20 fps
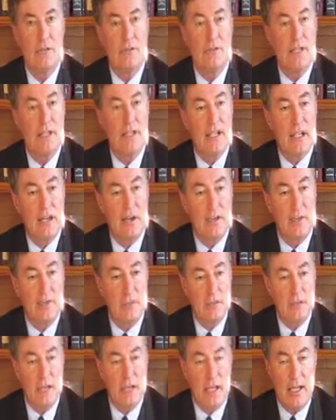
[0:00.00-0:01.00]
Right now,
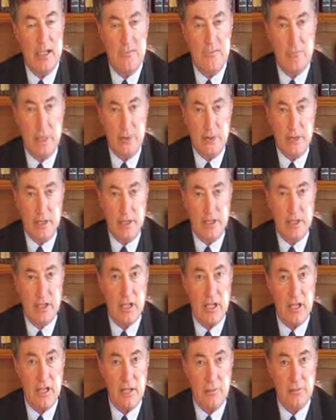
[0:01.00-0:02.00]
I'm burning
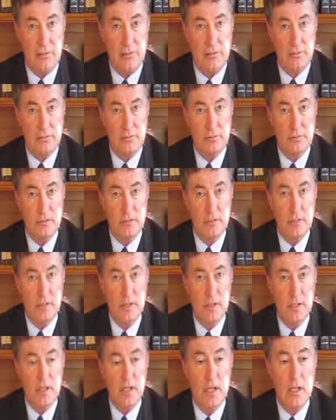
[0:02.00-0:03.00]
carbon
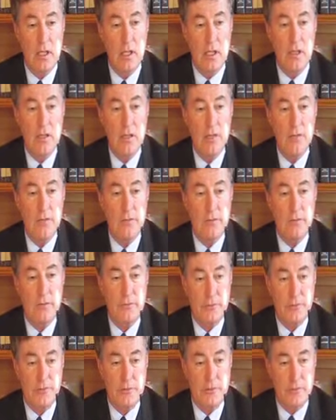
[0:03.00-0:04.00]

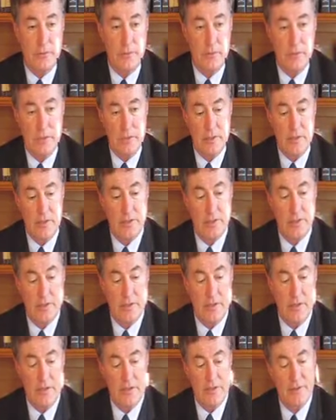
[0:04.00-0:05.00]
through
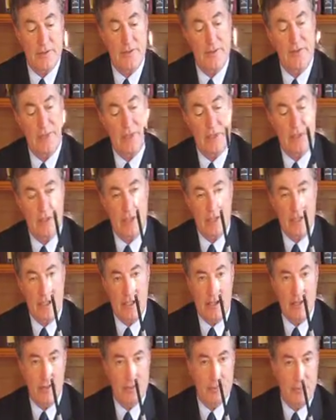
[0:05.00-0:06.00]
this cigarette
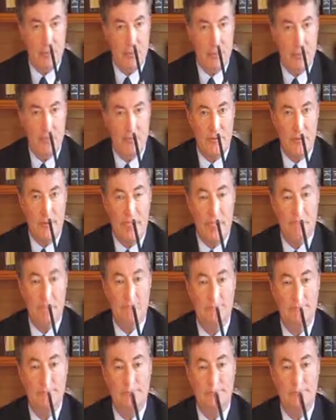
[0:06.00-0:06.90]
lighter, a simple flame.